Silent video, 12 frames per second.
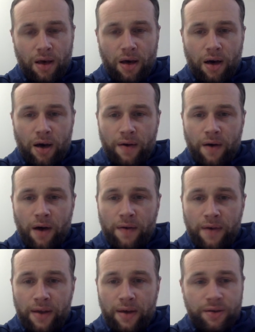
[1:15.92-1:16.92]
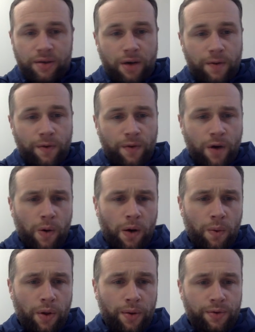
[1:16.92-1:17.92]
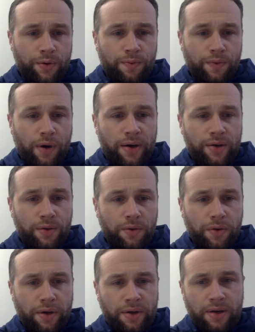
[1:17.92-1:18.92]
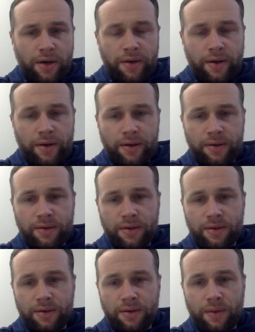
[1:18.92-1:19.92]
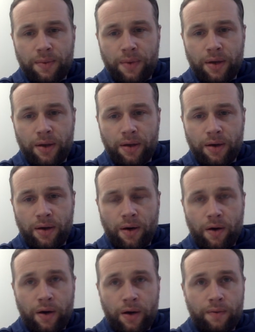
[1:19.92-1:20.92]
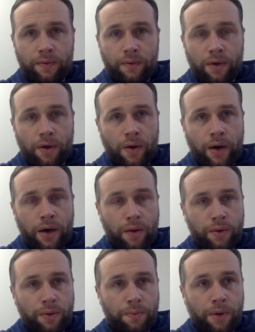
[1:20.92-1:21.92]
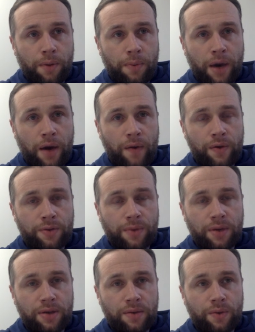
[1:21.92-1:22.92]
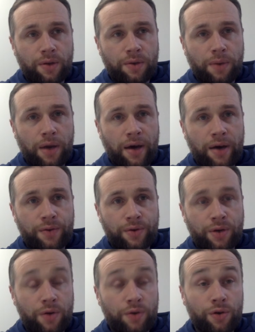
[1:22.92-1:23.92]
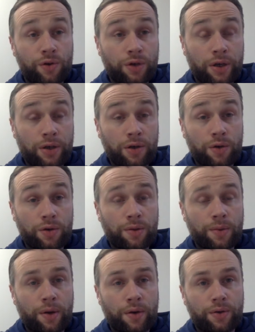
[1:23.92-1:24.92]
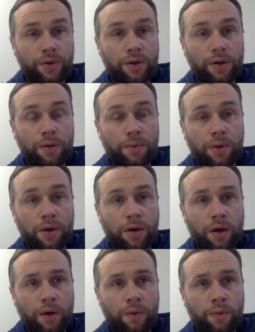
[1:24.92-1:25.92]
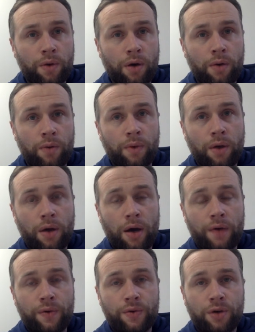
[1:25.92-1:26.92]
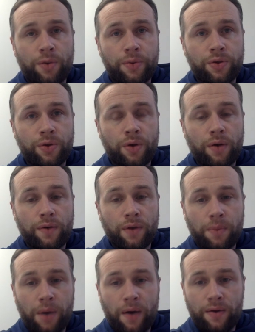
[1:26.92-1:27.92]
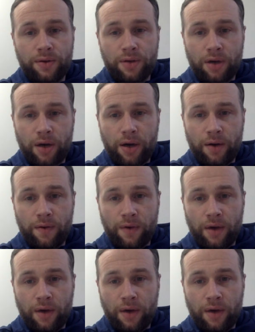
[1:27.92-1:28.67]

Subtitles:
I've let the excitement roll. I want them to embrace all of this, and I think this is something that I held a parents' meeting with the players, which I don't usually do, to be honest with you. But I thought it was an opportunity for the parents to kind of,